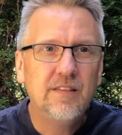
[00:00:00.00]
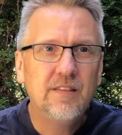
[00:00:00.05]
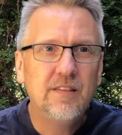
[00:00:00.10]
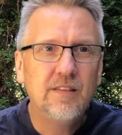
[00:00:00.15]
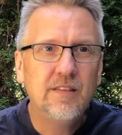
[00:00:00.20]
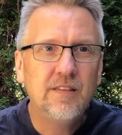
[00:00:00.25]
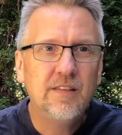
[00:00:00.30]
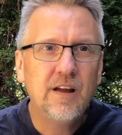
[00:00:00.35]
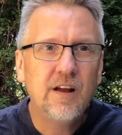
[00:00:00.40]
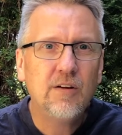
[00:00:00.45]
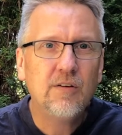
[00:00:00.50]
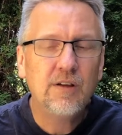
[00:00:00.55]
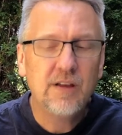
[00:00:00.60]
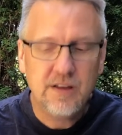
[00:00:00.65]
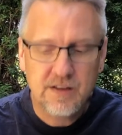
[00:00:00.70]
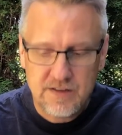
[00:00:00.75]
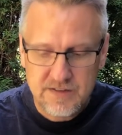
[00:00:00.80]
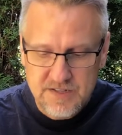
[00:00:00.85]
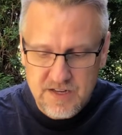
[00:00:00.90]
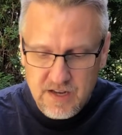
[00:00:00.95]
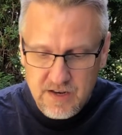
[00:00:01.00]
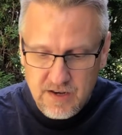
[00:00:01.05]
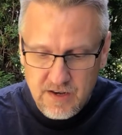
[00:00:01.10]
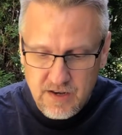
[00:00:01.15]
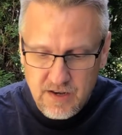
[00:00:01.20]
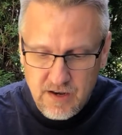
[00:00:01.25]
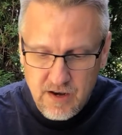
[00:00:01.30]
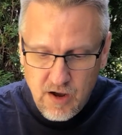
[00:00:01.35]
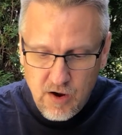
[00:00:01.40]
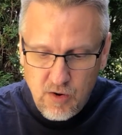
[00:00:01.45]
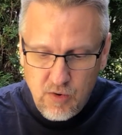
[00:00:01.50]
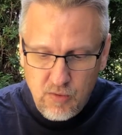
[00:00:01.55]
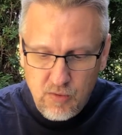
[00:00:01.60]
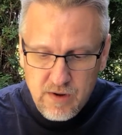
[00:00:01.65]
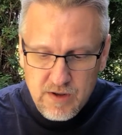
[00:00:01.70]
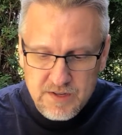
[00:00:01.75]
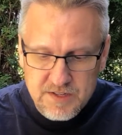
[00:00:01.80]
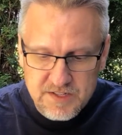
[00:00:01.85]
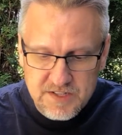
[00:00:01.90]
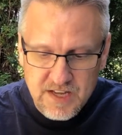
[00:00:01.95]
there is no
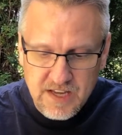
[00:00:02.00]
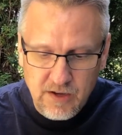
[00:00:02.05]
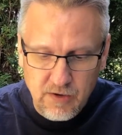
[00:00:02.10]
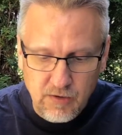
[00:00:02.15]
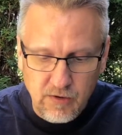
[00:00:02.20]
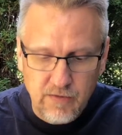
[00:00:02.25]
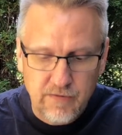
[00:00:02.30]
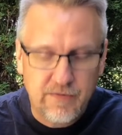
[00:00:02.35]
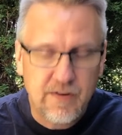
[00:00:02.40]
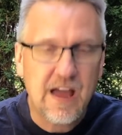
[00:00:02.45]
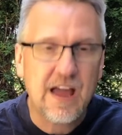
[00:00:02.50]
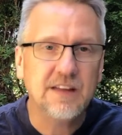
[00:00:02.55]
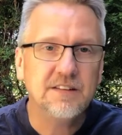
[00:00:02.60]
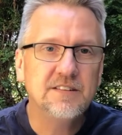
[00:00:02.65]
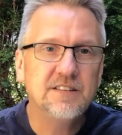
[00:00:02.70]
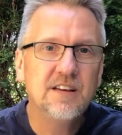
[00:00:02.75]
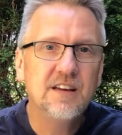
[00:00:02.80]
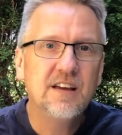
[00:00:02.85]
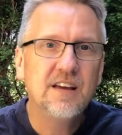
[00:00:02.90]
single event